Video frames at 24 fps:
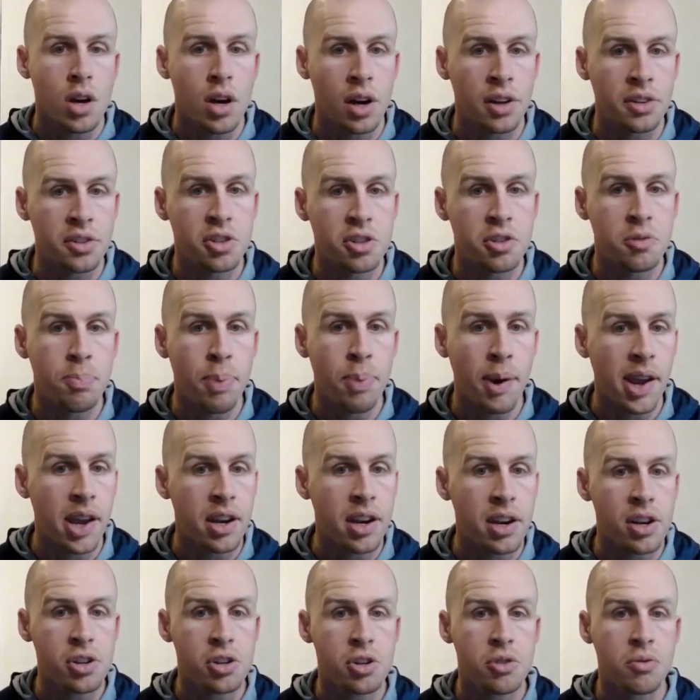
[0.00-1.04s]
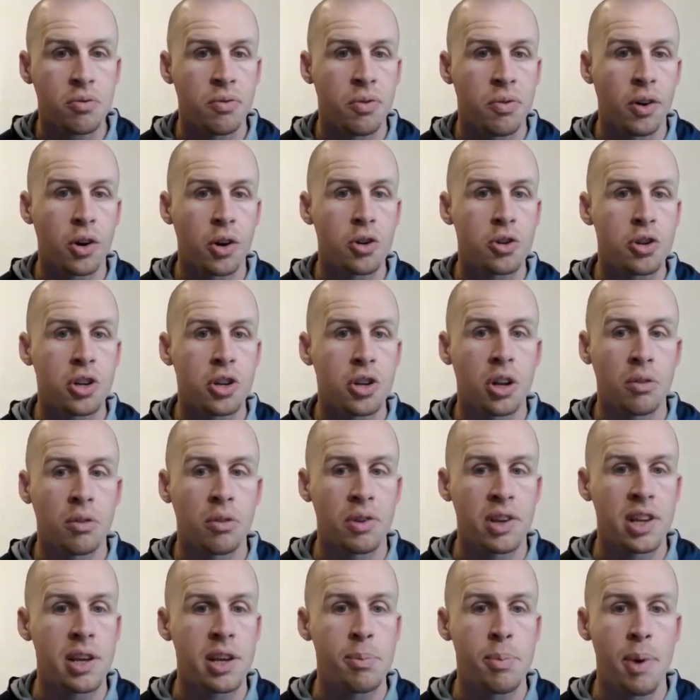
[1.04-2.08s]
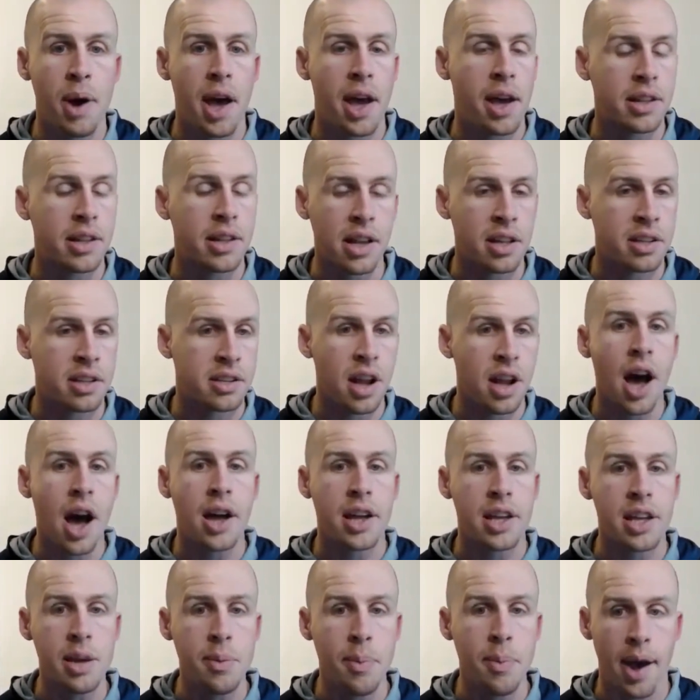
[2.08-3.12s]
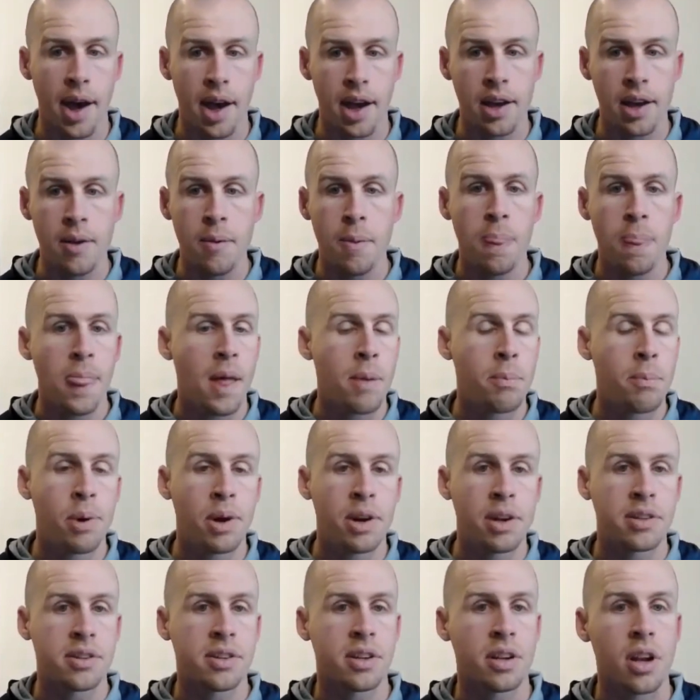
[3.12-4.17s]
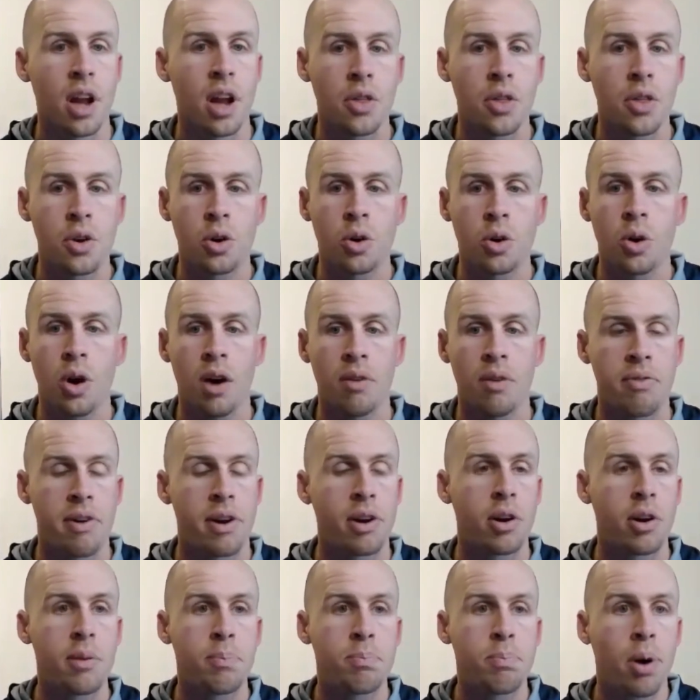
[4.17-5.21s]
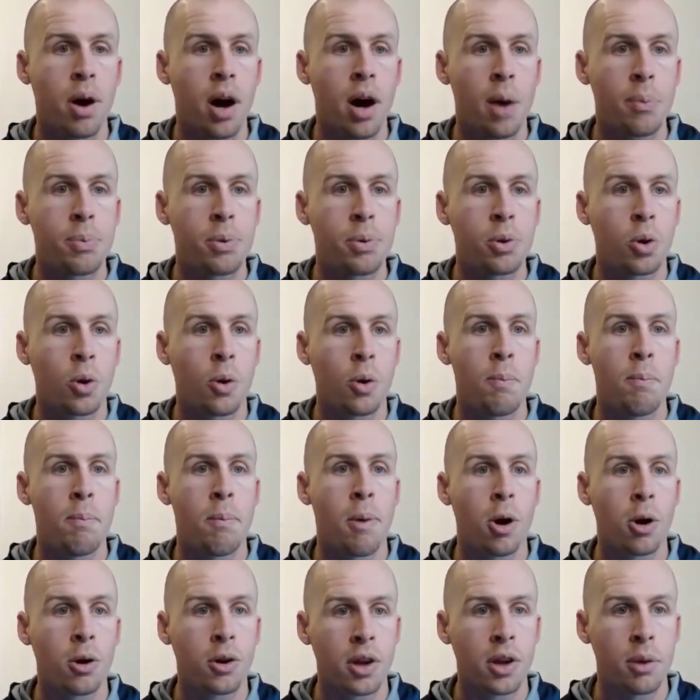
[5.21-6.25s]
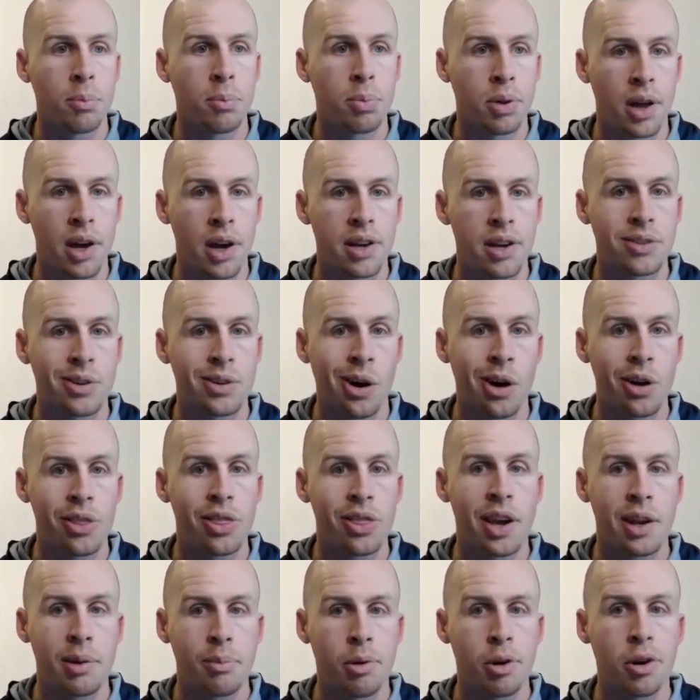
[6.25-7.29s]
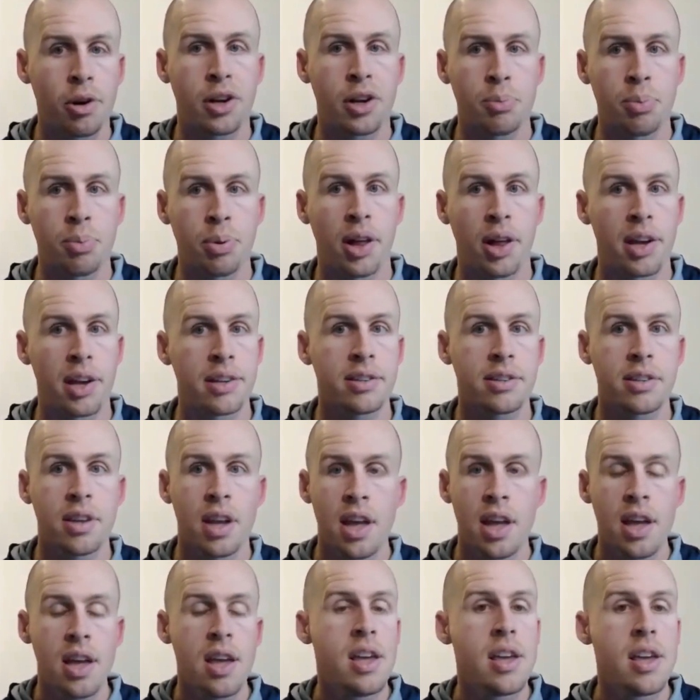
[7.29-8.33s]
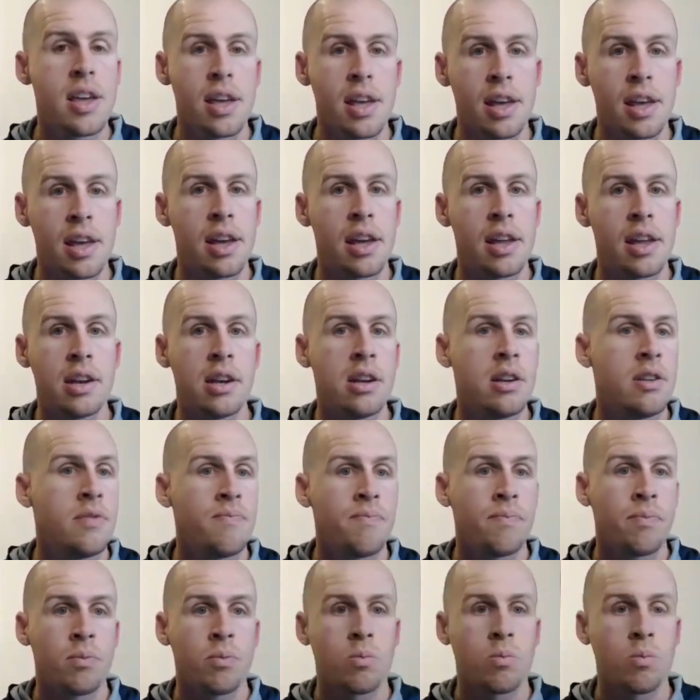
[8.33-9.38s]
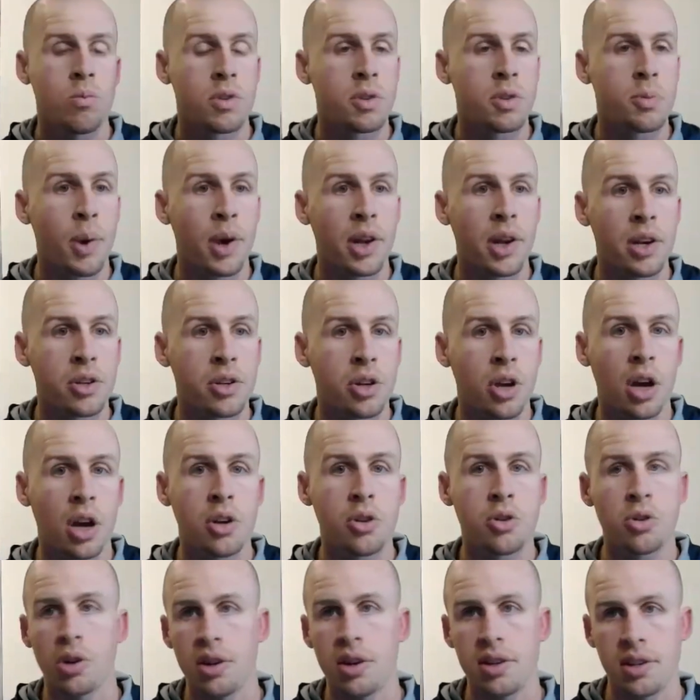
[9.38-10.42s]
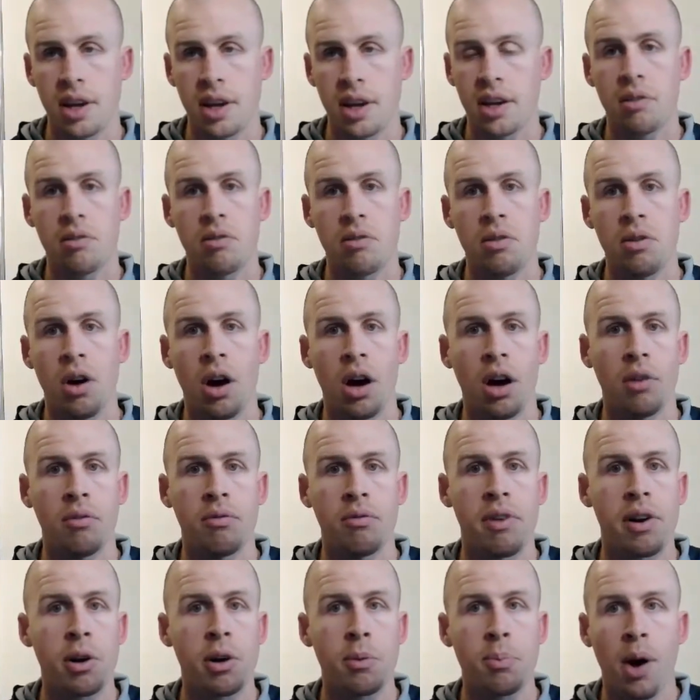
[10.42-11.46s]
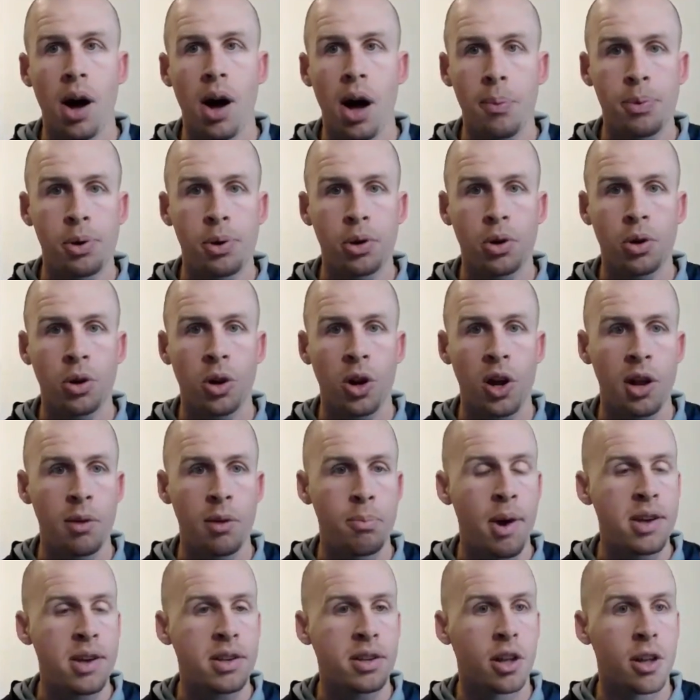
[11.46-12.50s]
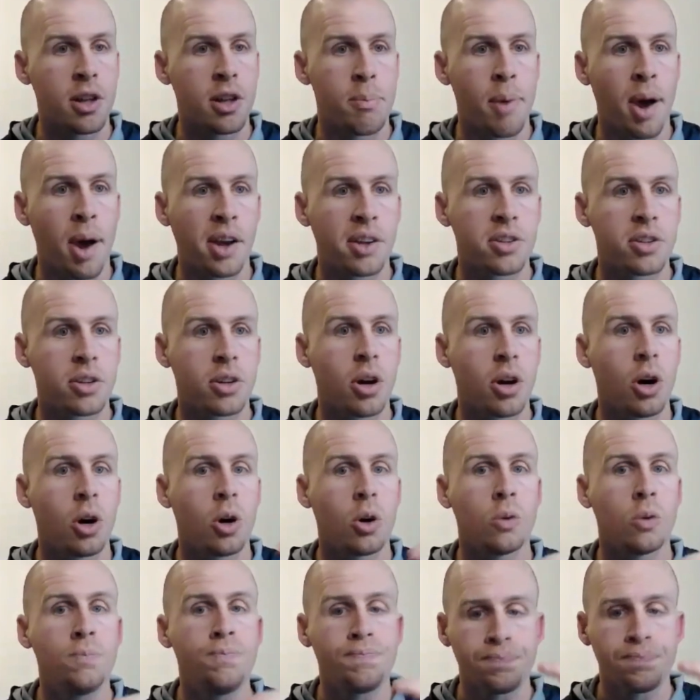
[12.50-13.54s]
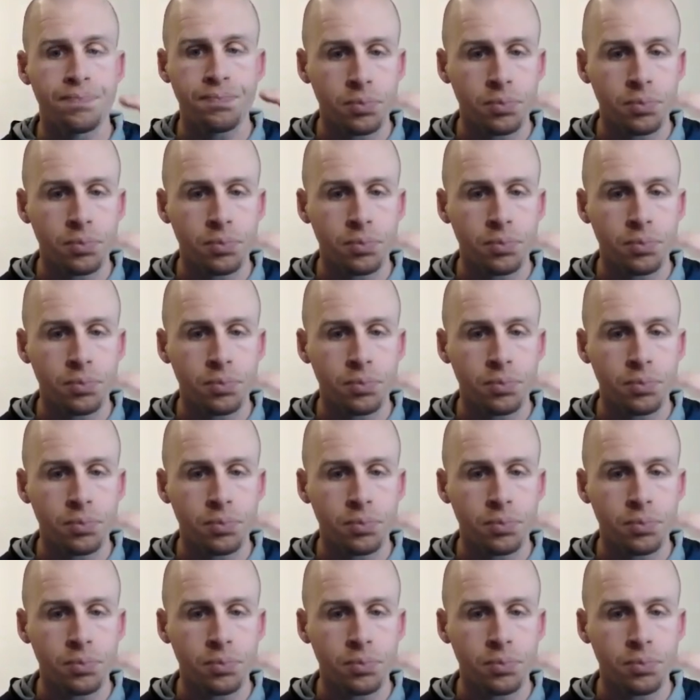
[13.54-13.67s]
Spanish version of eBay. It's not eBay, but it's a very popular marketplace, online marketplace in Spanish countries, like very popular in basically Mexico